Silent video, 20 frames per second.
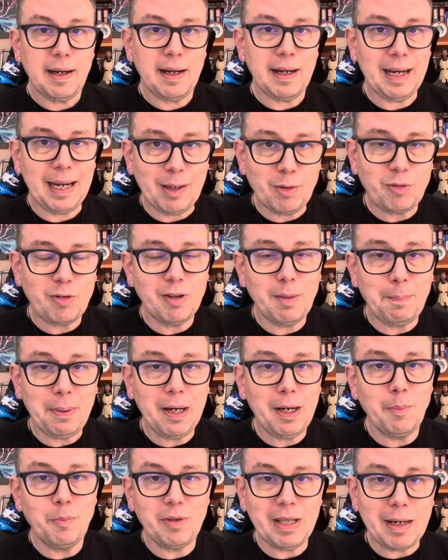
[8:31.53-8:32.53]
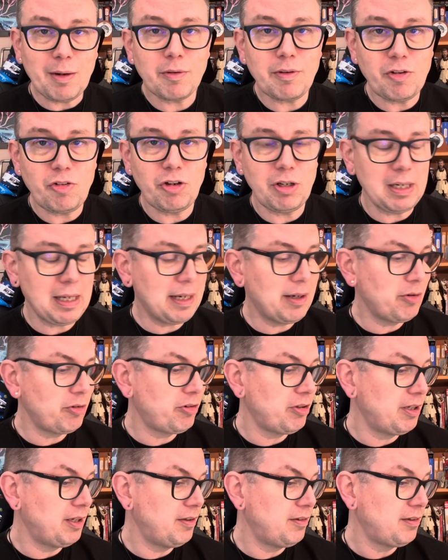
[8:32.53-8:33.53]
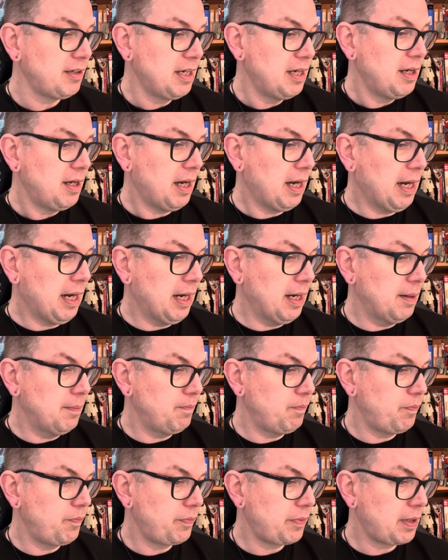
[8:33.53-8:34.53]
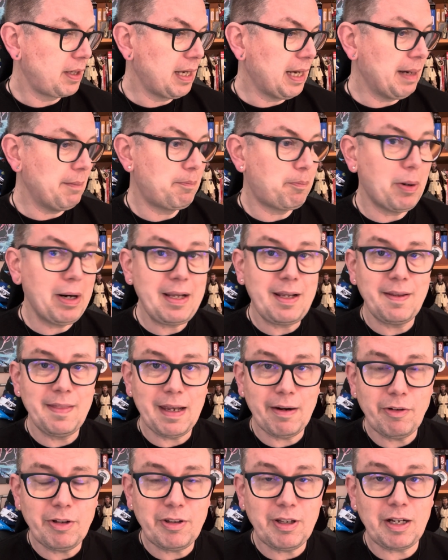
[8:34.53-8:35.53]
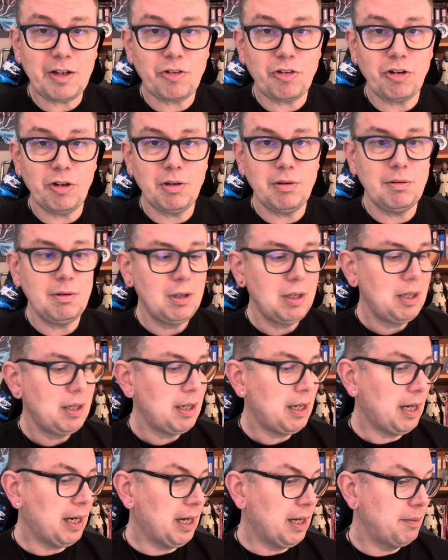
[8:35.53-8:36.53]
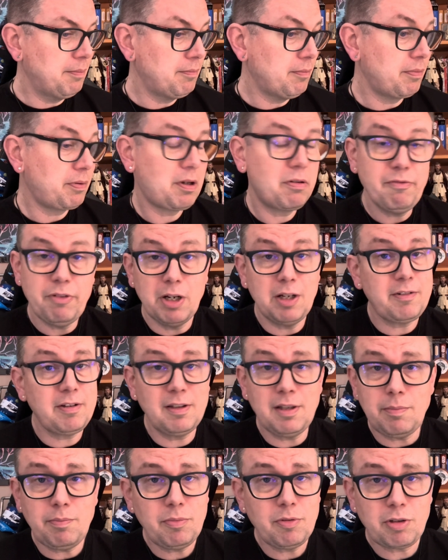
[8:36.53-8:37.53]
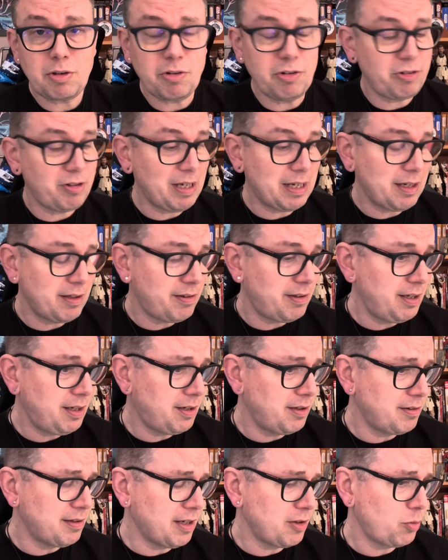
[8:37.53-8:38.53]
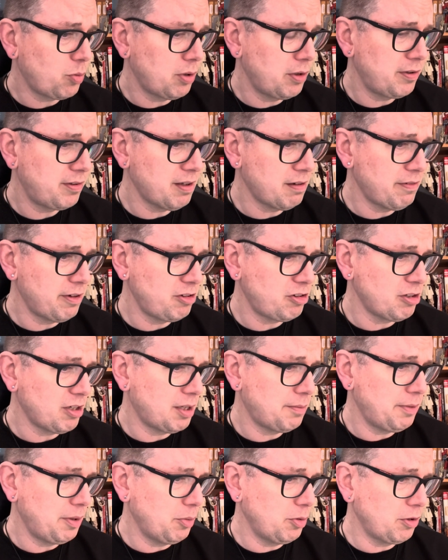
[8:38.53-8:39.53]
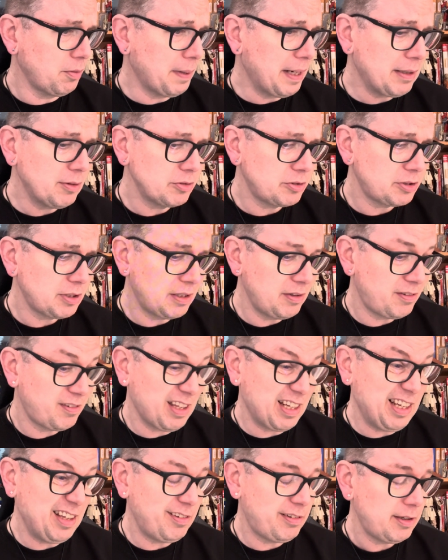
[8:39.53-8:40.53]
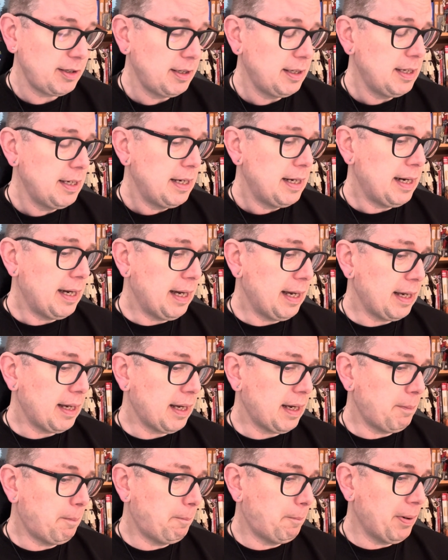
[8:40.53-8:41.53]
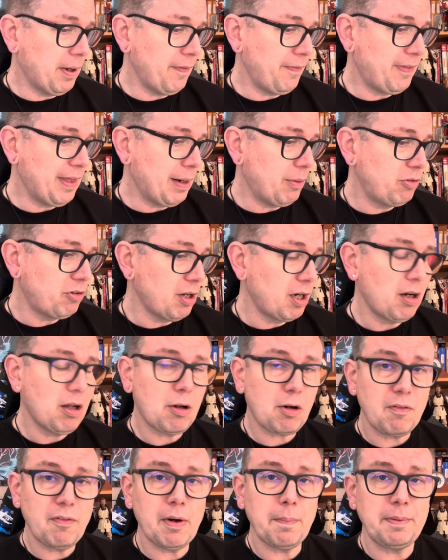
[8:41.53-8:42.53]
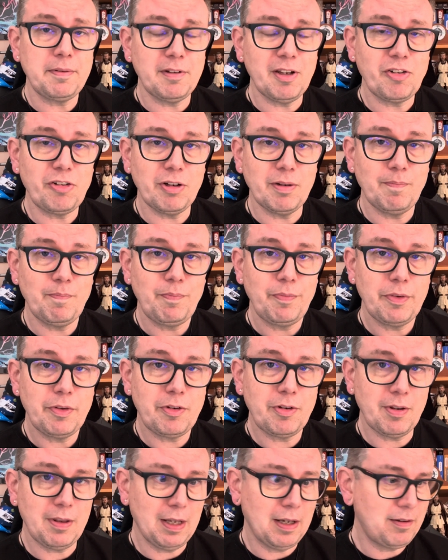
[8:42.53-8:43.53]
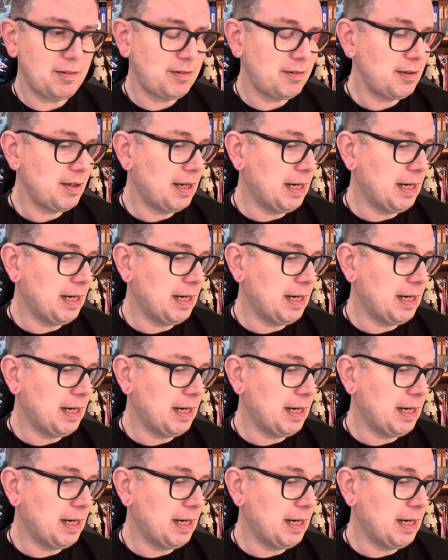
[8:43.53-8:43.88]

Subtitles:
out of the pubs, out of the gin houses, breaking their addiction, converting them to Christianity, because that's what the Salvation Army was about and still is. But there was a lot of opposition to this.